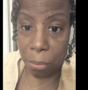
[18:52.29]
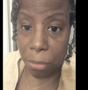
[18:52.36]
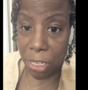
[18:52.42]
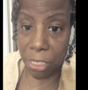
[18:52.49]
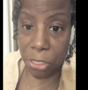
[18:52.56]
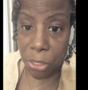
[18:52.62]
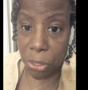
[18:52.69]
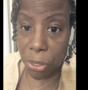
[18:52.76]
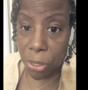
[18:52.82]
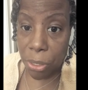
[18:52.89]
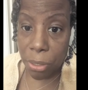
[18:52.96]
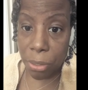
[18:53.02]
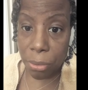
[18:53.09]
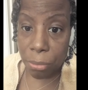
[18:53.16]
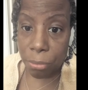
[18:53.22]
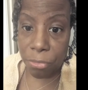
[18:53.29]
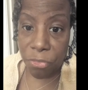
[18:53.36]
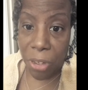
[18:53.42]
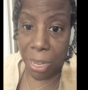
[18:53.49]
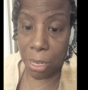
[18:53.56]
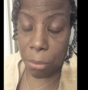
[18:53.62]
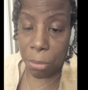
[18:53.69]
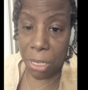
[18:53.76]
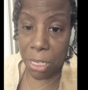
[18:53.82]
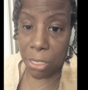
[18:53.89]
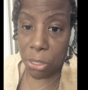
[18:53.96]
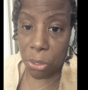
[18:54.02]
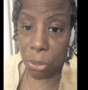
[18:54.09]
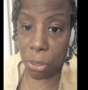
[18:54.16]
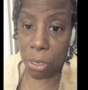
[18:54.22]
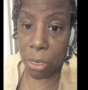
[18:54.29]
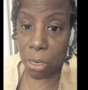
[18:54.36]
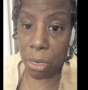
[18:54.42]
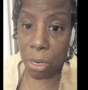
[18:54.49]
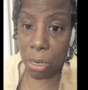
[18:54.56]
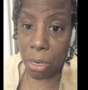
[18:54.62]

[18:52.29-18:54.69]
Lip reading: mixer, Vitamix or